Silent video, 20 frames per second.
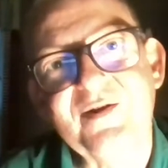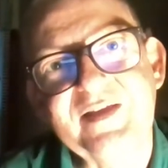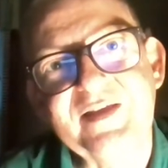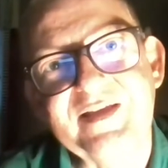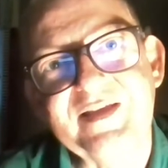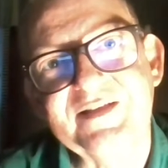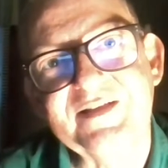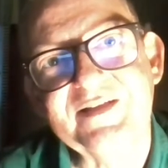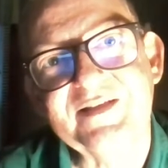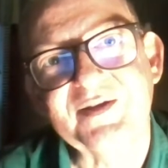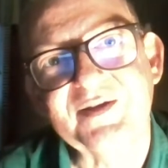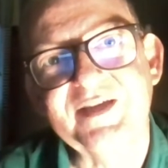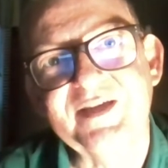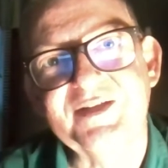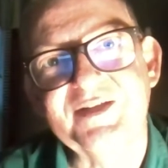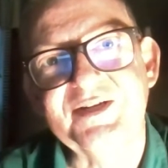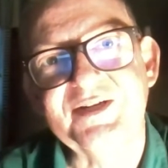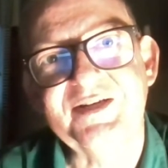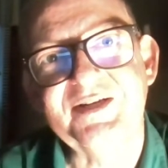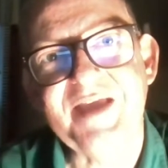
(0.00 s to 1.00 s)
he eats our
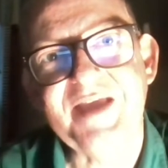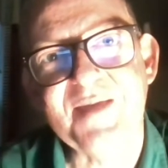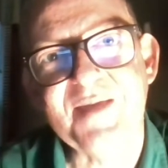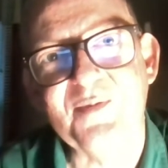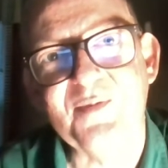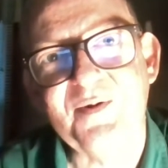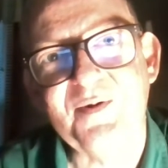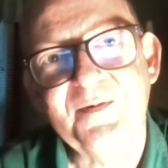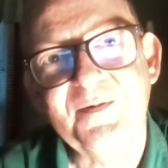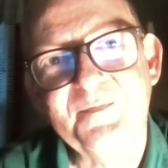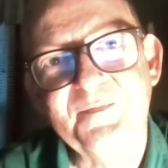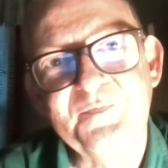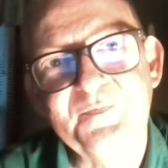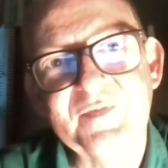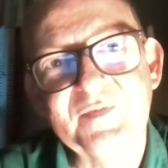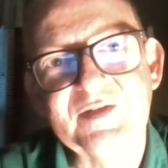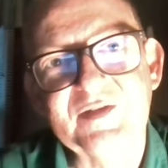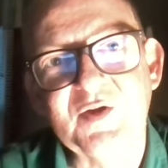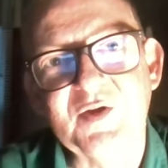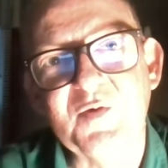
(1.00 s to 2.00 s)
kitchen table.
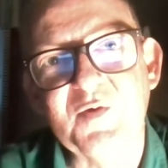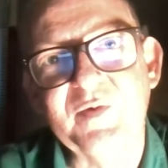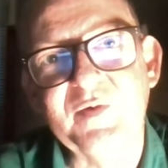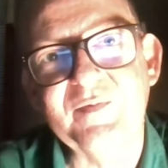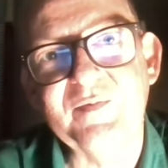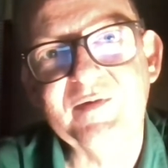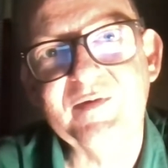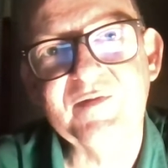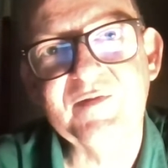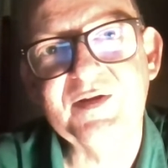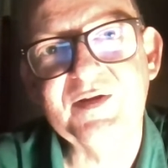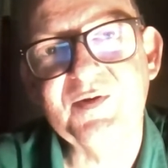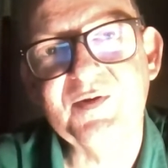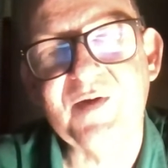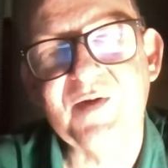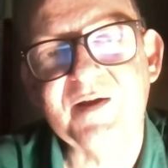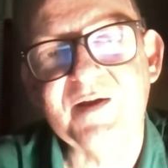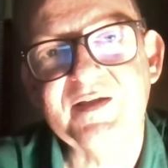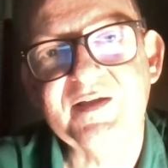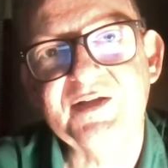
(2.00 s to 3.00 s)
So when we redo
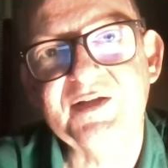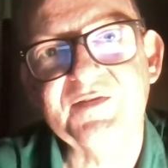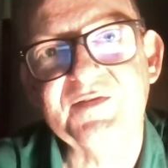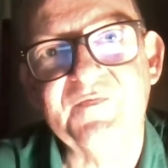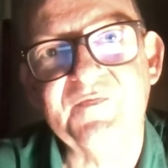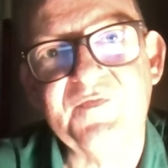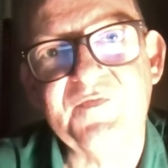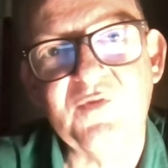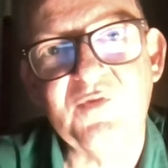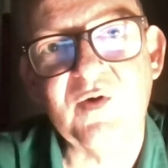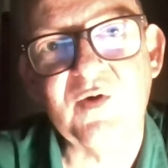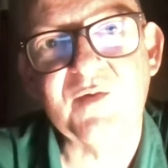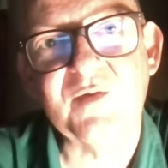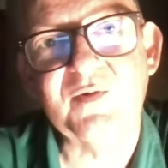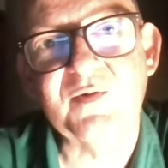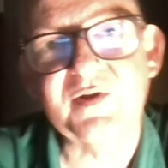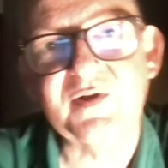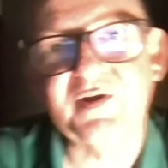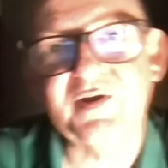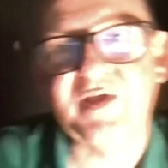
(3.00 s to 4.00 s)
our kitchen floor,
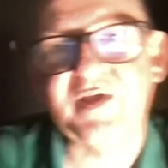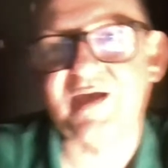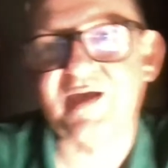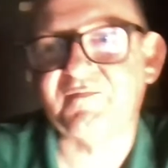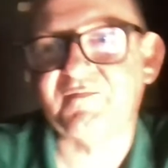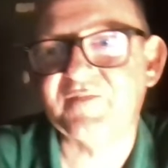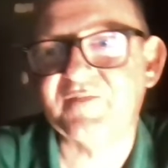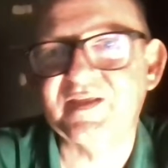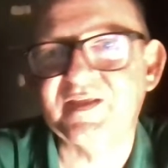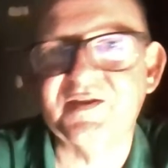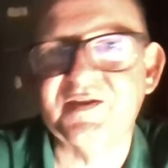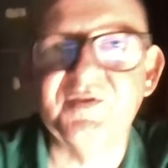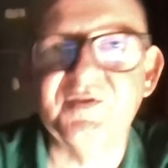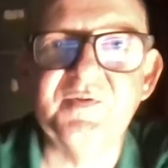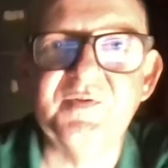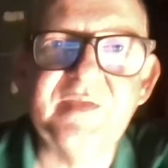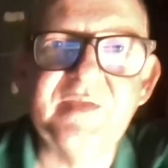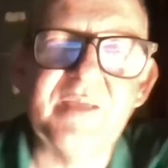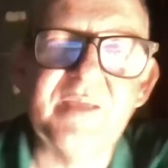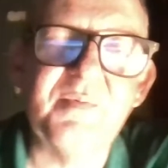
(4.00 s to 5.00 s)
we're going to have to get a new
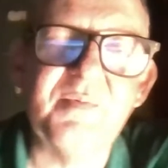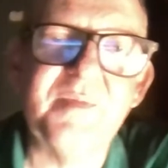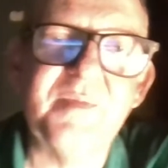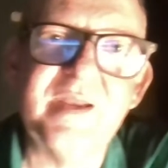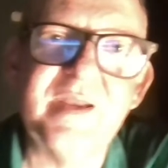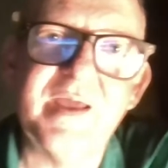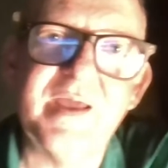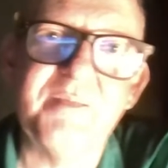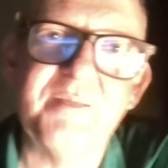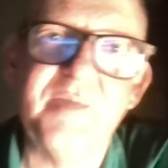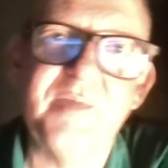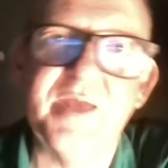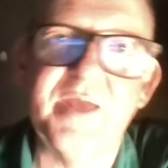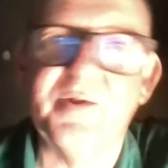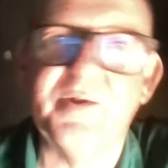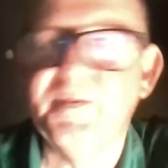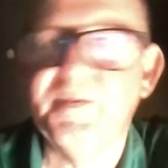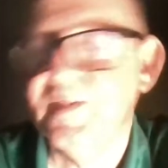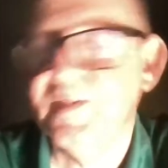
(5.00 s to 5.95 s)
table made out of metal.